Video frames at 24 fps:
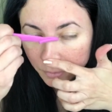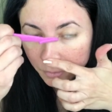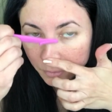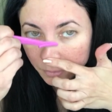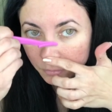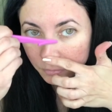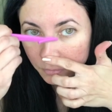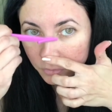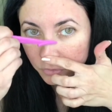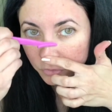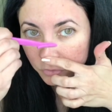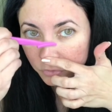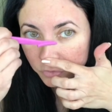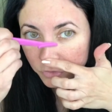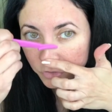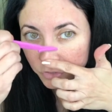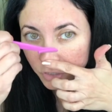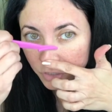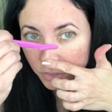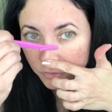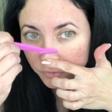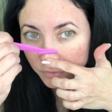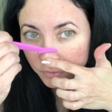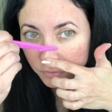When you
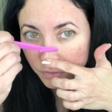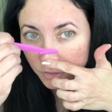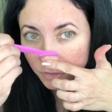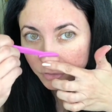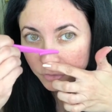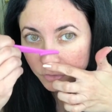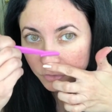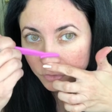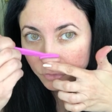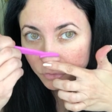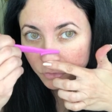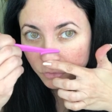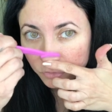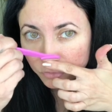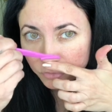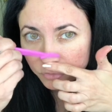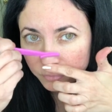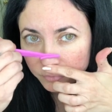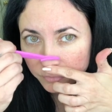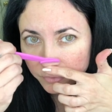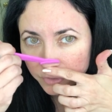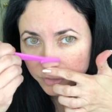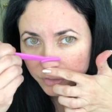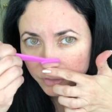shave around your nose,
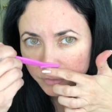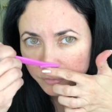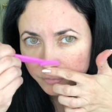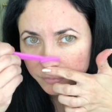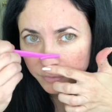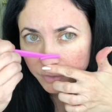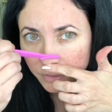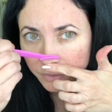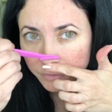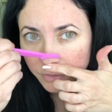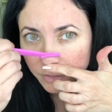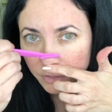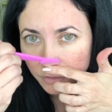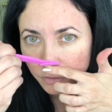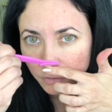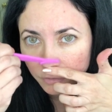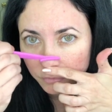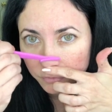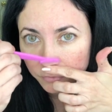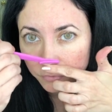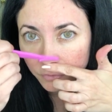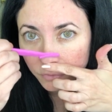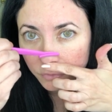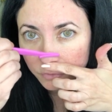very, very
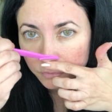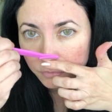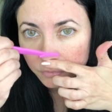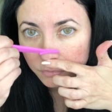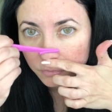careful